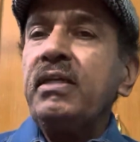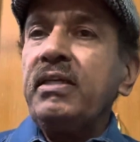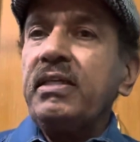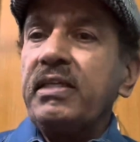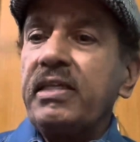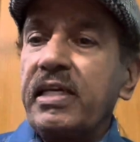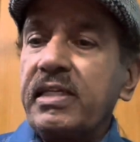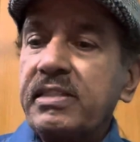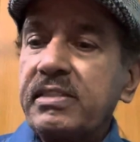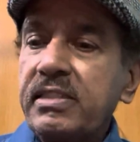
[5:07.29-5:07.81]

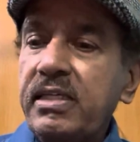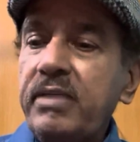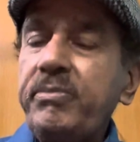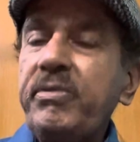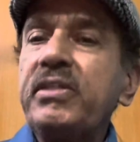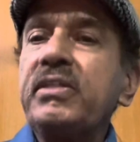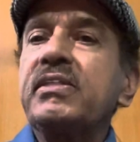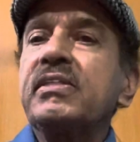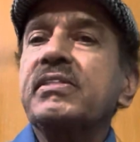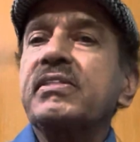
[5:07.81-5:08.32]

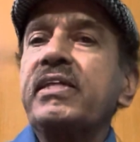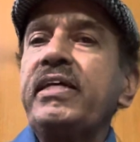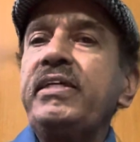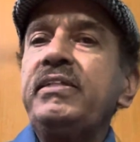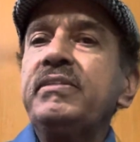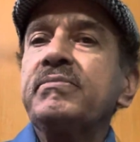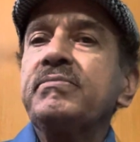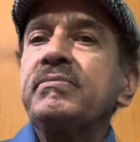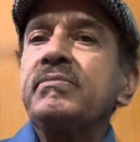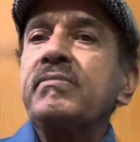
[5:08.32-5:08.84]
examine the slide,
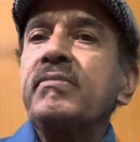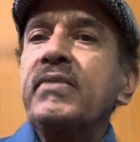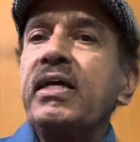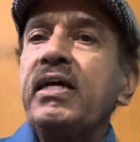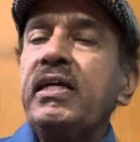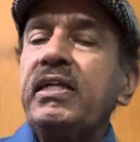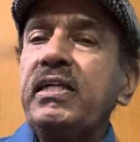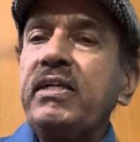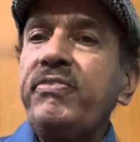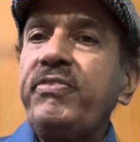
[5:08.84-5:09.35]

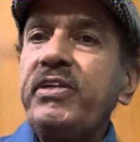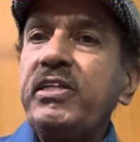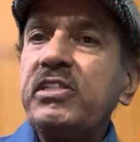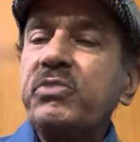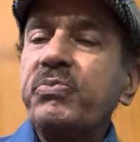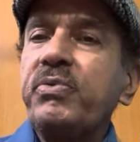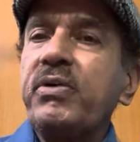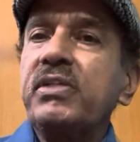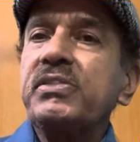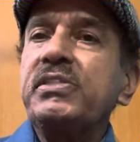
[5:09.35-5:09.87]
and if it is
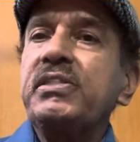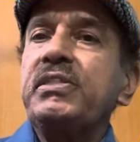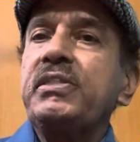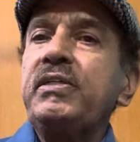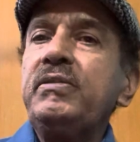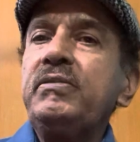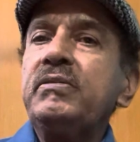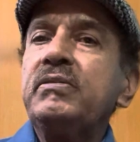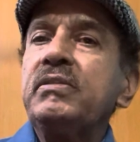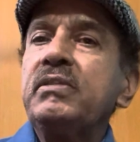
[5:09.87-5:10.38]

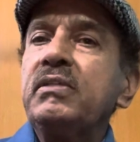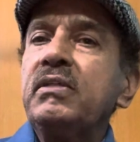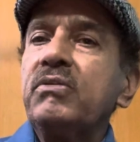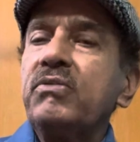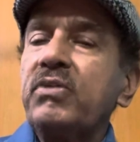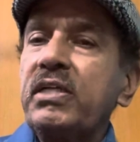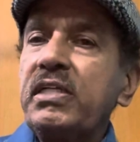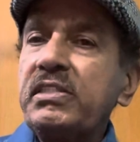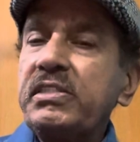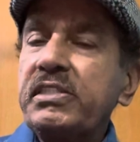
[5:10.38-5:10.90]
positive,
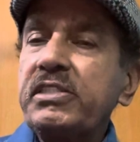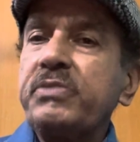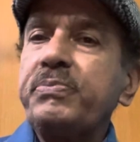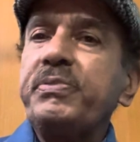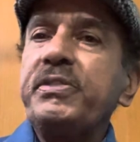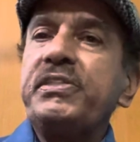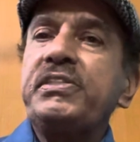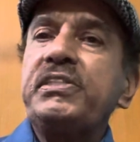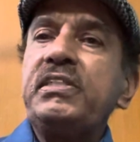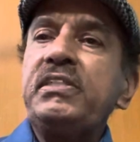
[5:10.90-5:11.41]
what is the
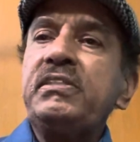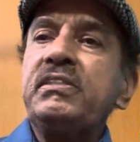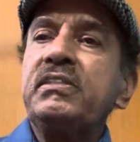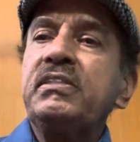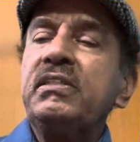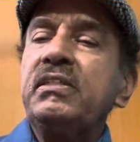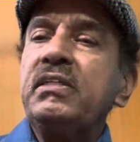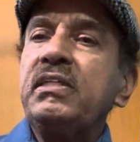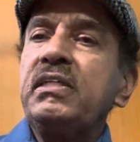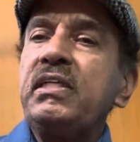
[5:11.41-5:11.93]
species,
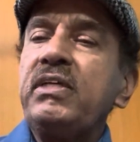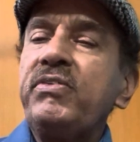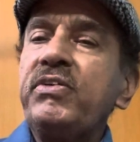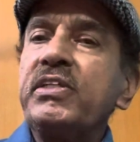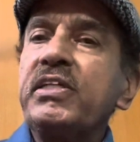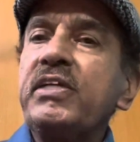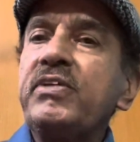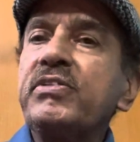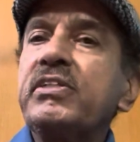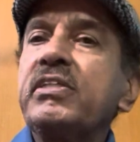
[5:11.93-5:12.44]
he will
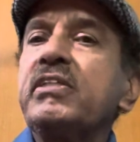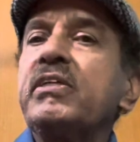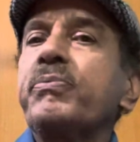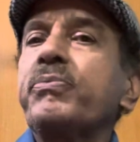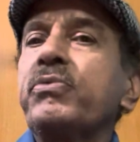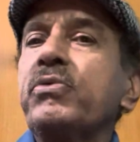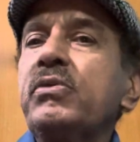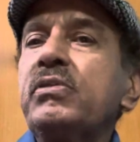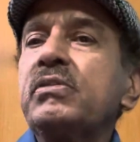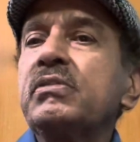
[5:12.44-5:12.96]
give the
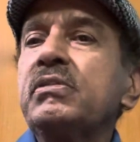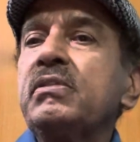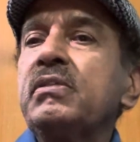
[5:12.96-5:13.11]
report.